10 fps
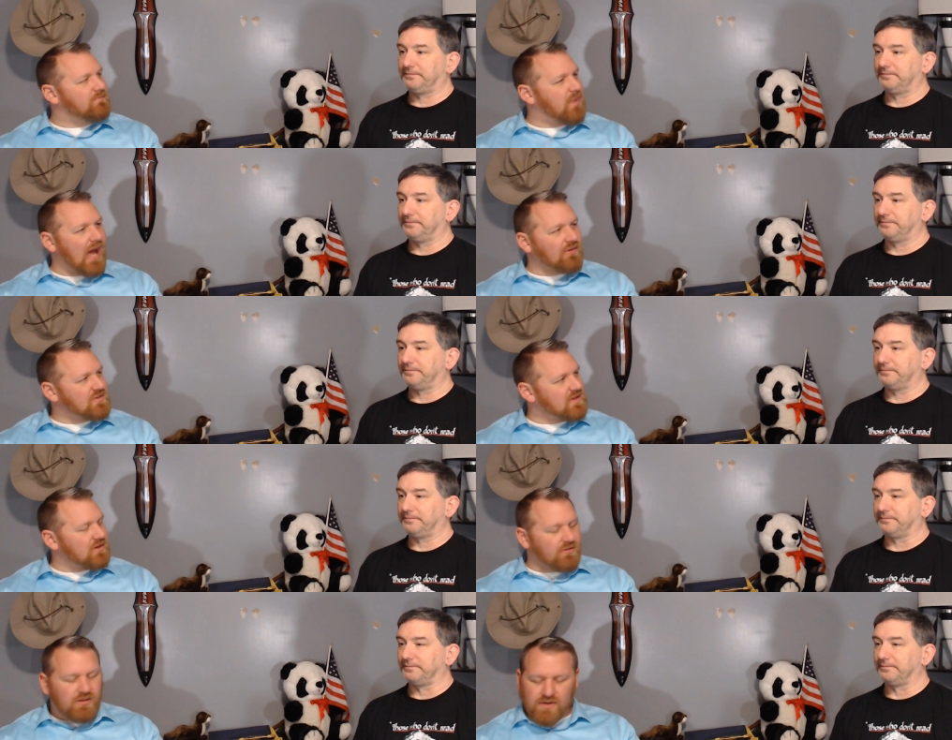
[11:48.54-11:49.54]
Speaker 1: battles
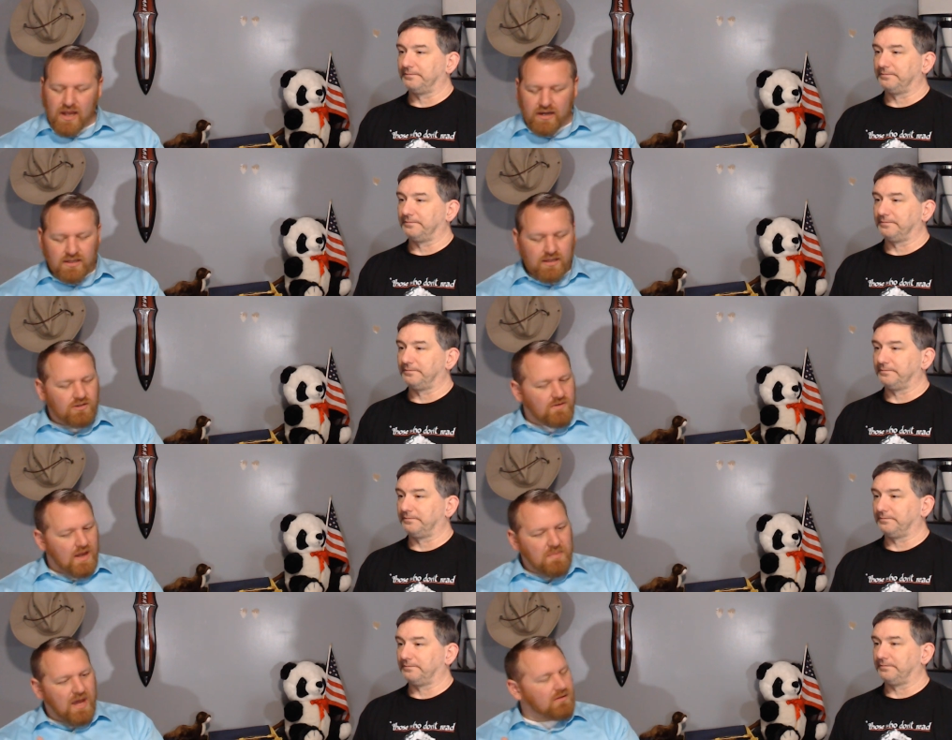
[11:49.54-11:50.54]
here. You've got again, you've
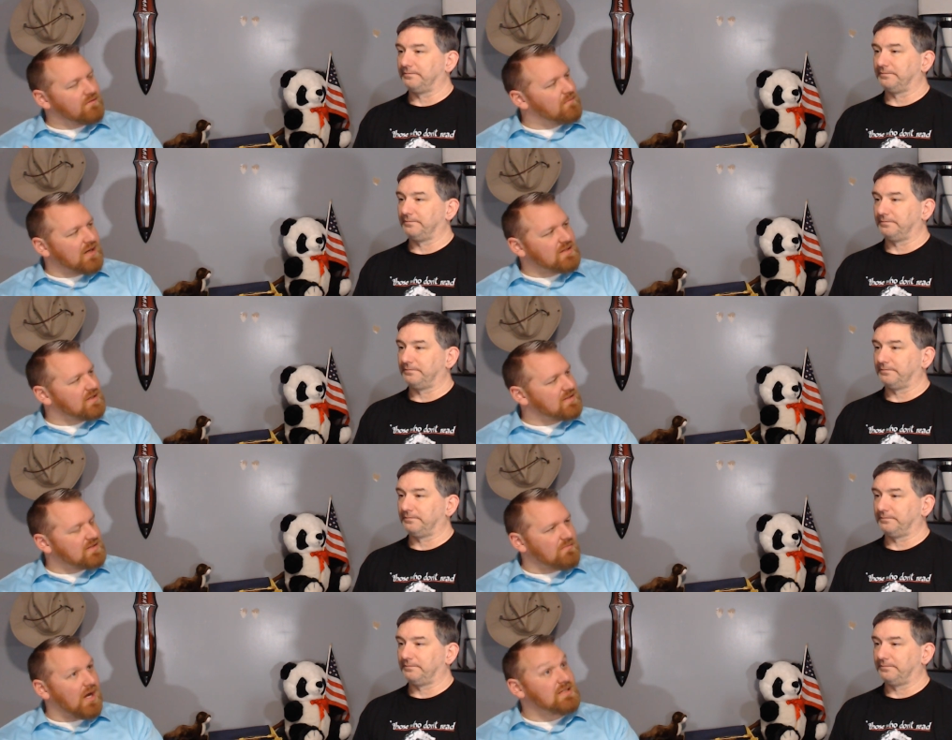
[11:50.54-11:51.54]
got Battle of Monte
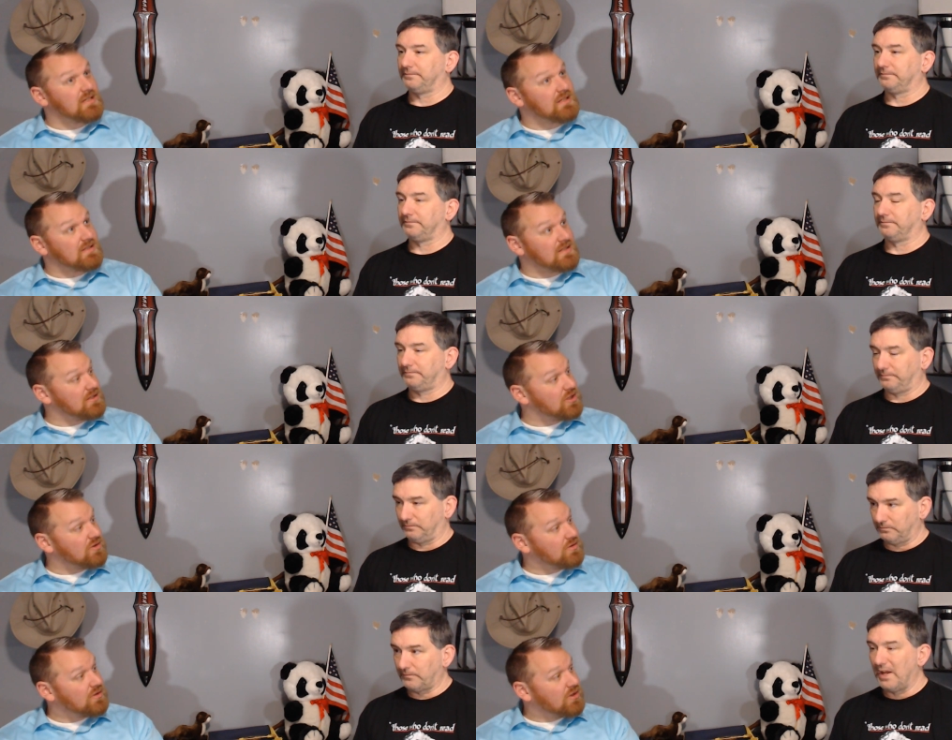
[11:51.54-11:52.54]
Monte
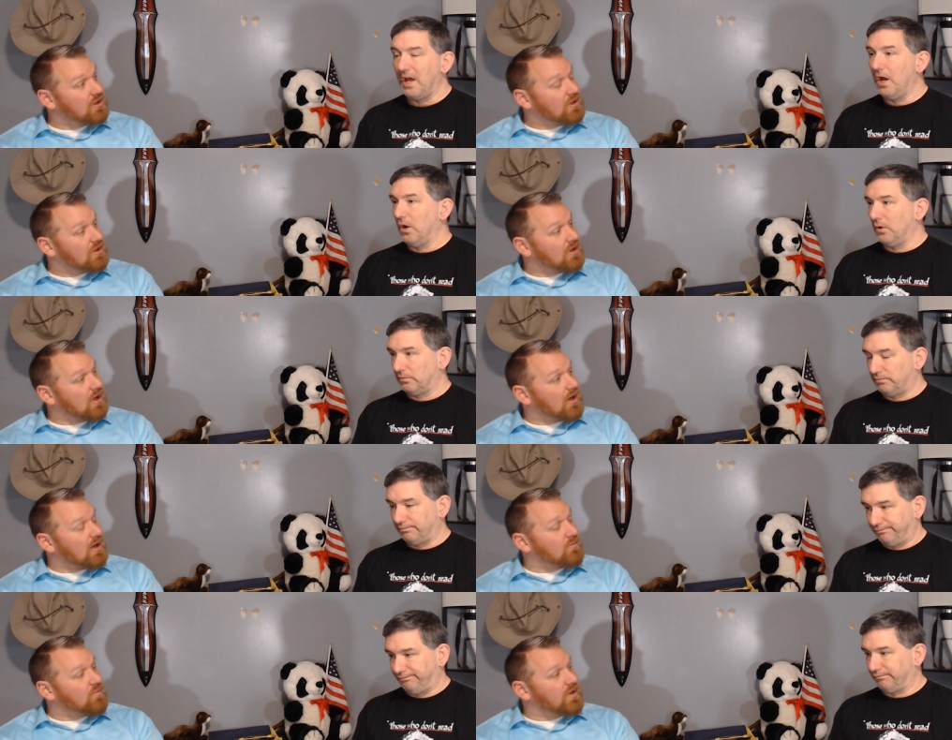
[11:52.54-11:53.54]
Cassino.
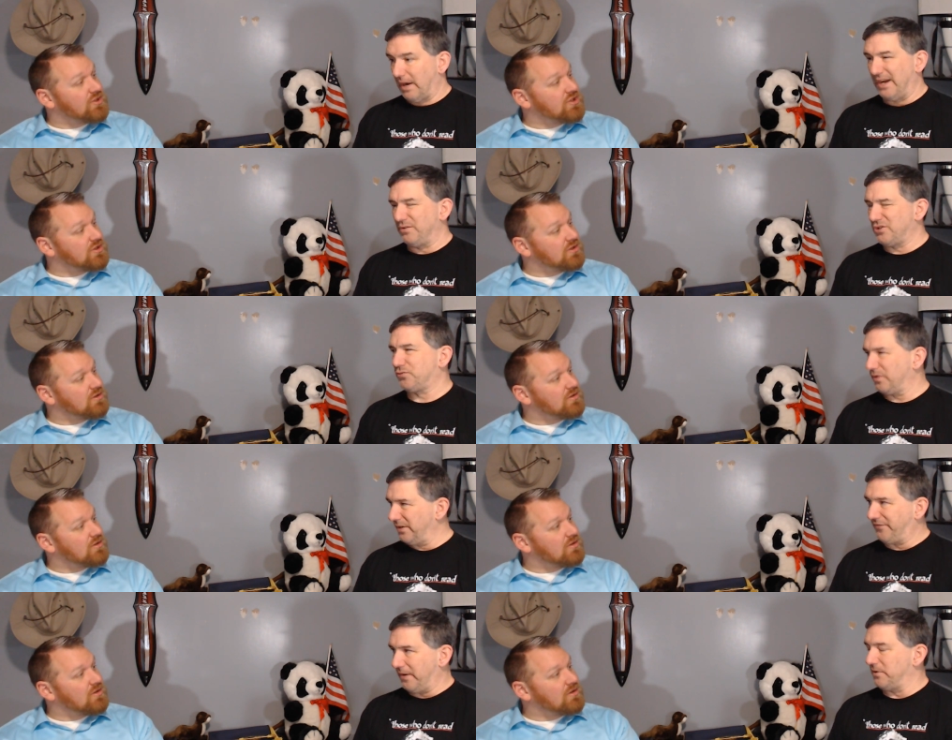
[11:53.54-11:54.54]
Uh, which, right, which is
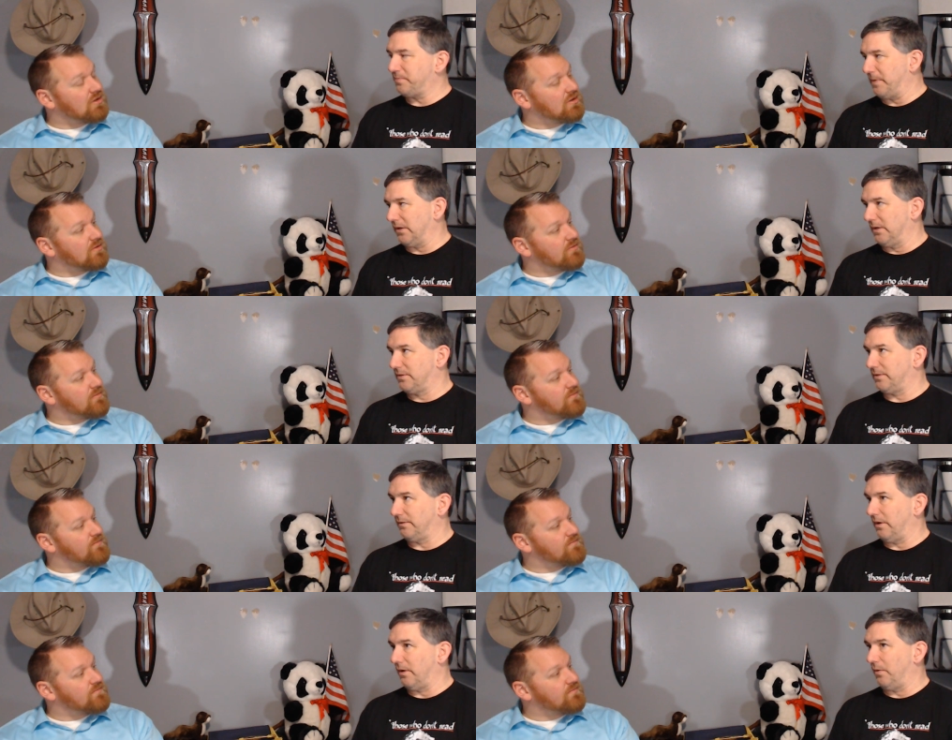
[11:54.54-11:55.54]
Speaker 2: really famous because
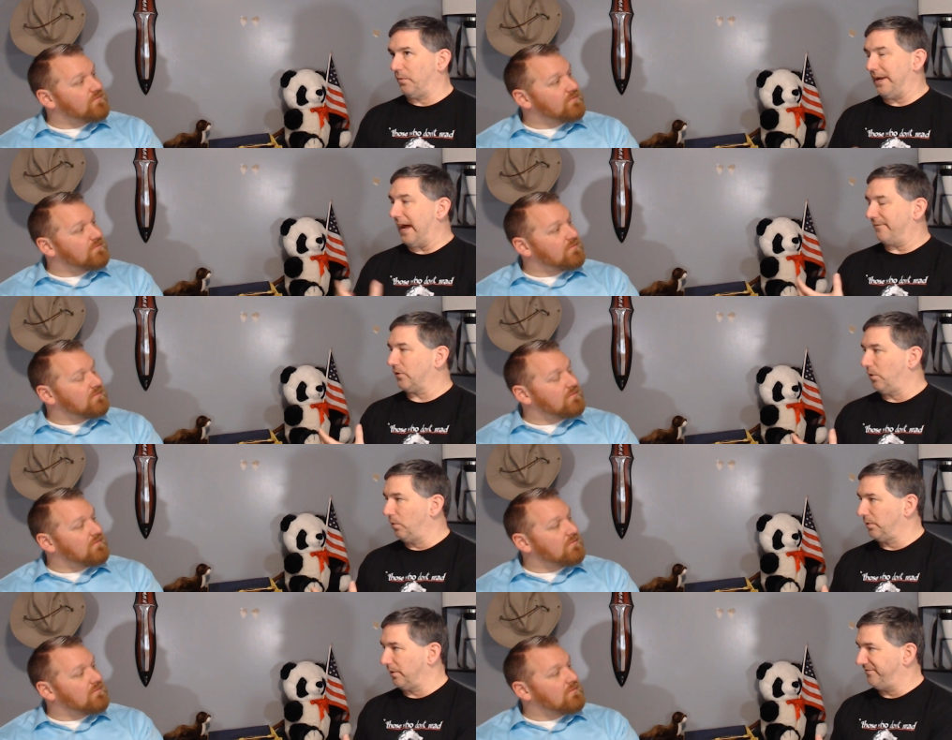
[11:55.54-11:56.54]
we have to
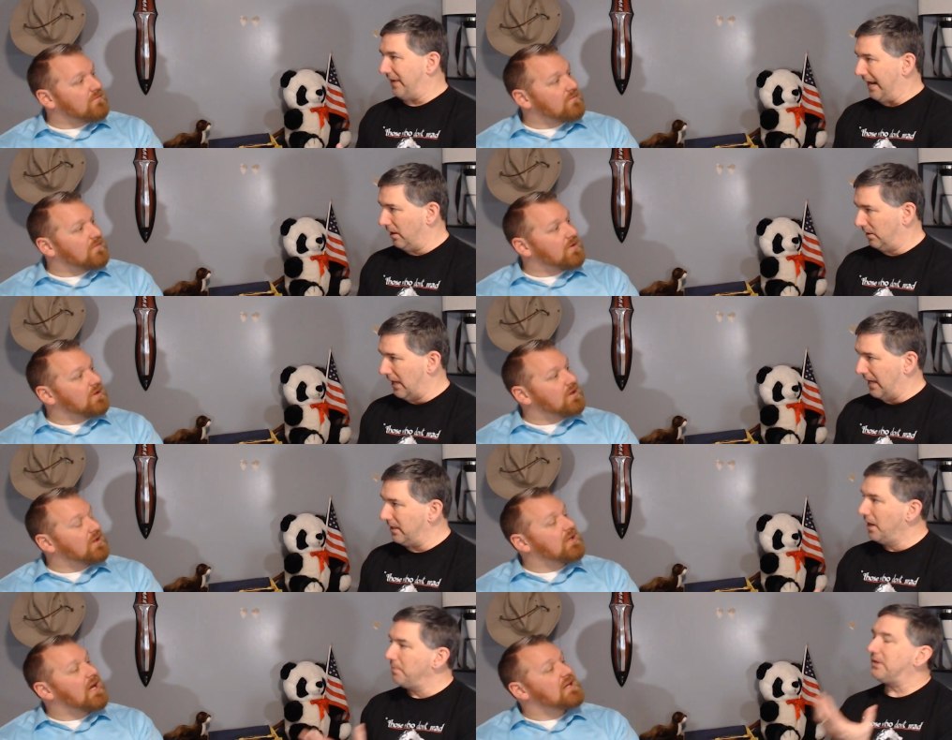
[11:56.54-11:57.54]
hold our fire a
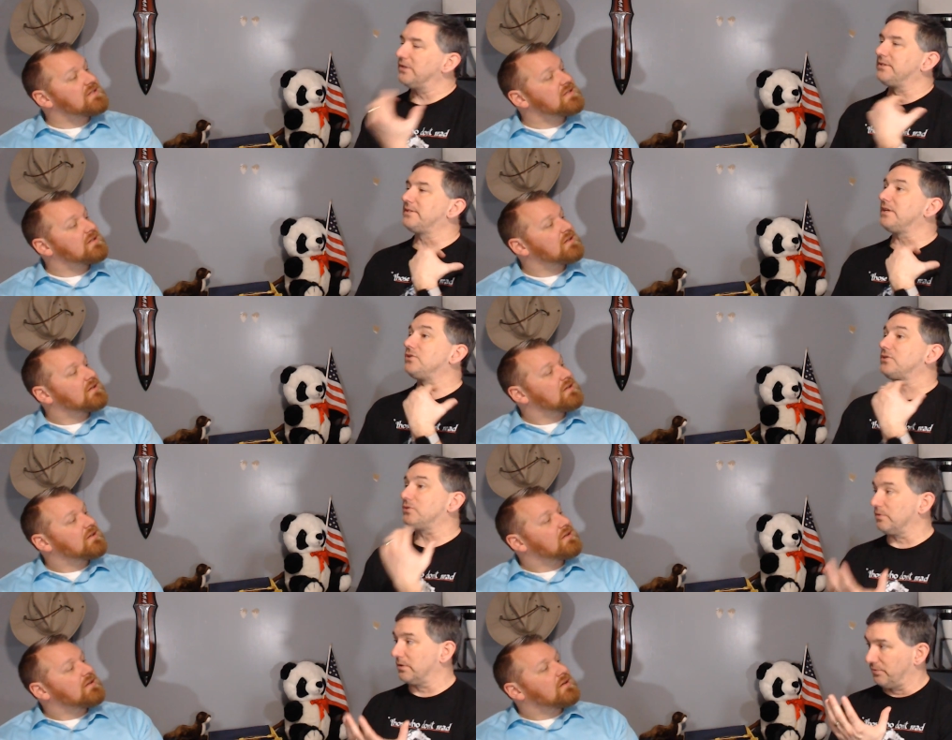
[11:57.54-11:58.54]
lot yes. because it's a
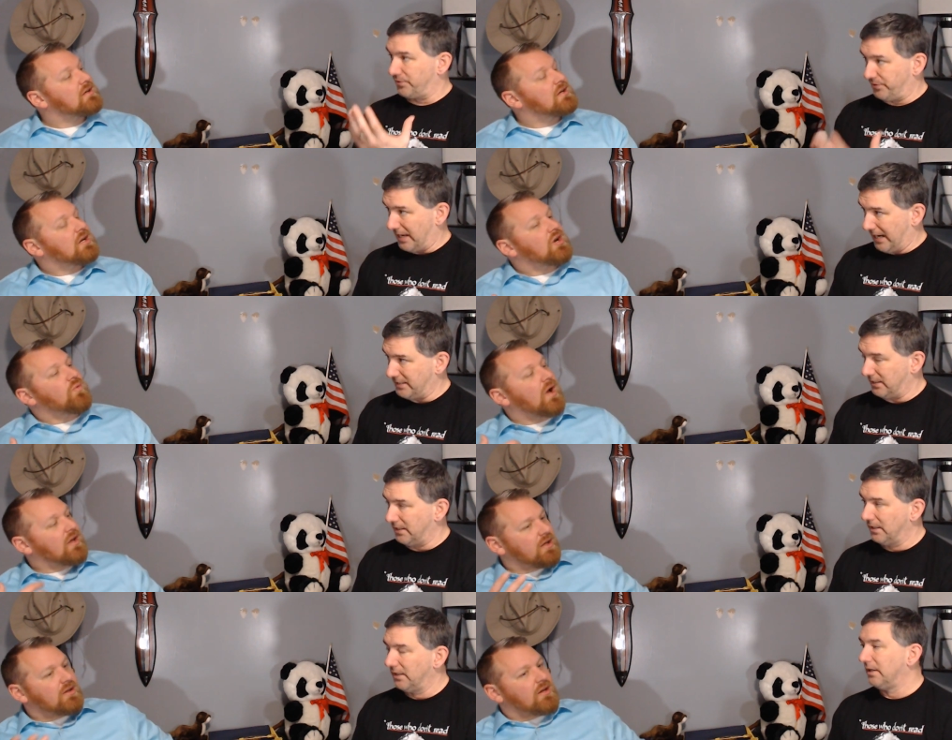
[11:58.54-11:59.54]
historical site.
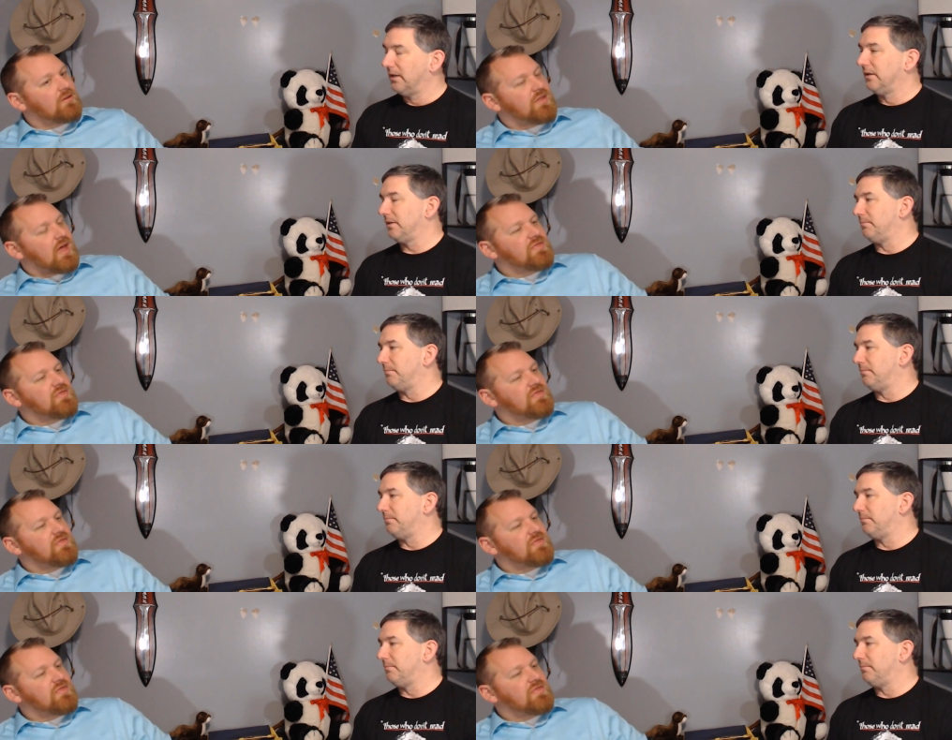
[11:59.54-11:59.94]
Well, in the, the, that